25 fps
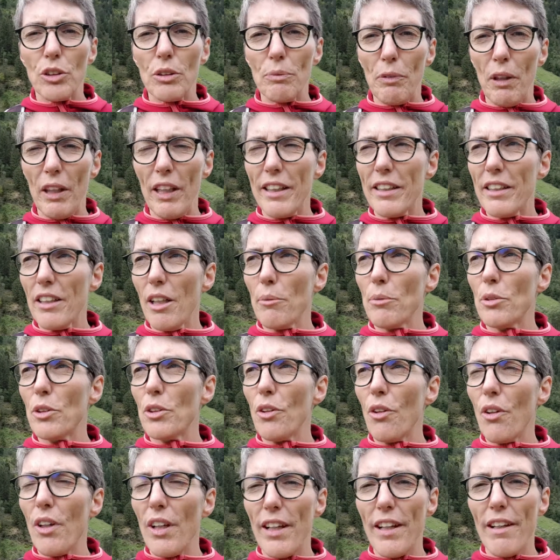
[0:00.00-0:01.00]
when it comes
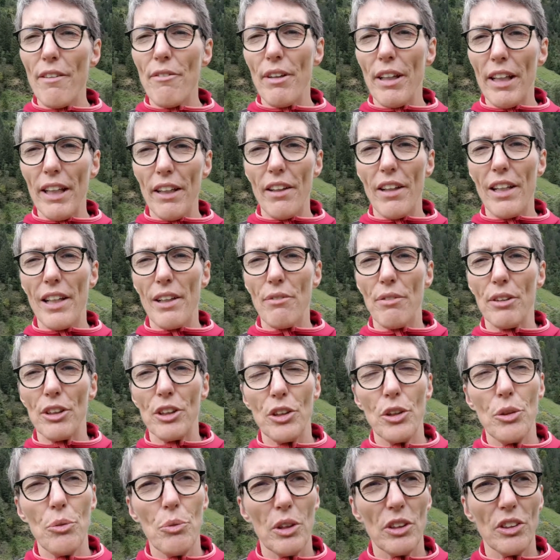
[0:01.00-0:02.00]
to living life
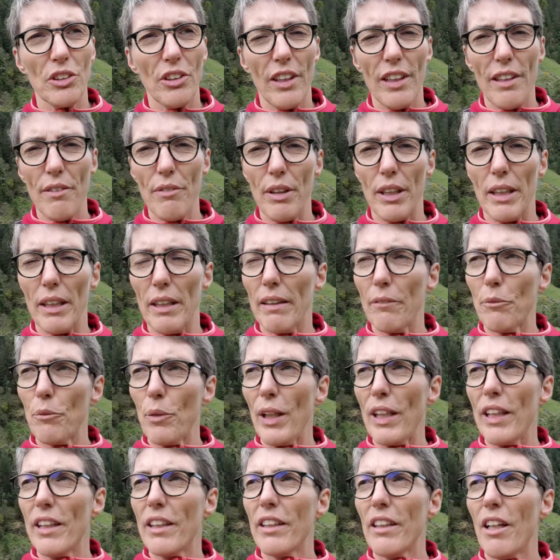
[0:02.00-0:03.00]
as you want to live it,
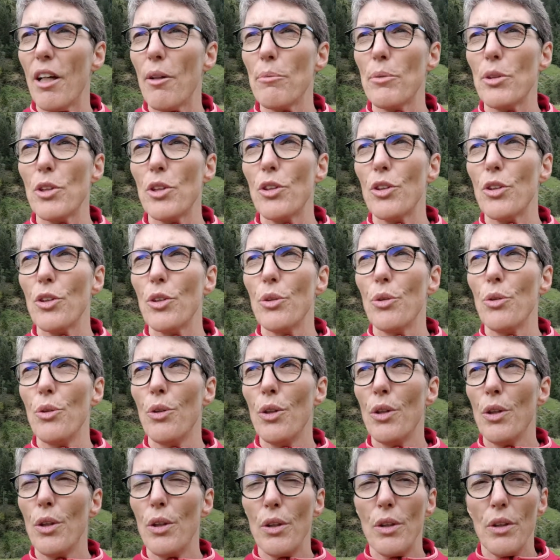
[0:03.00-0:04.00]
when it comes to
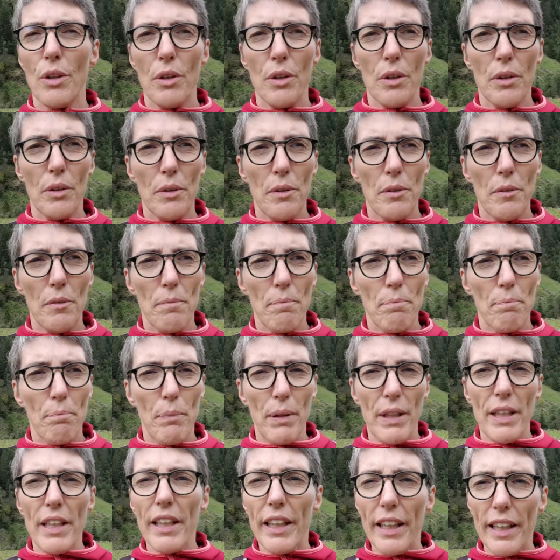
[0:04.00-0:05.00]

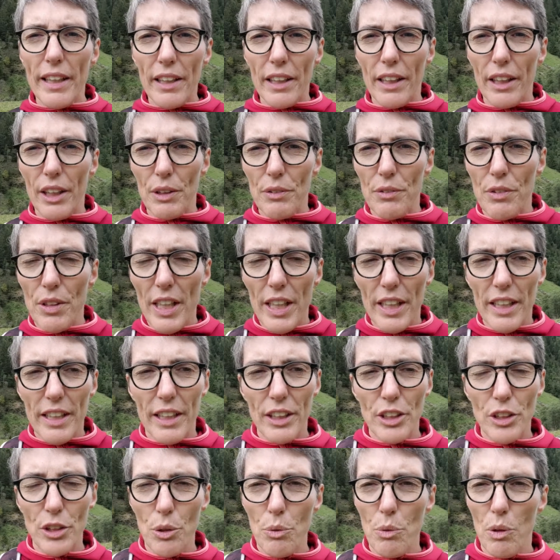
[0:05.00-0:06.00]
being in the career
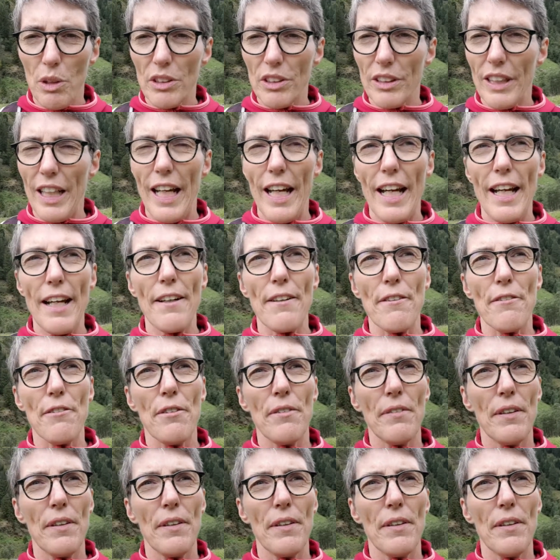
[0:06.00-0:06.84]
that you want to have,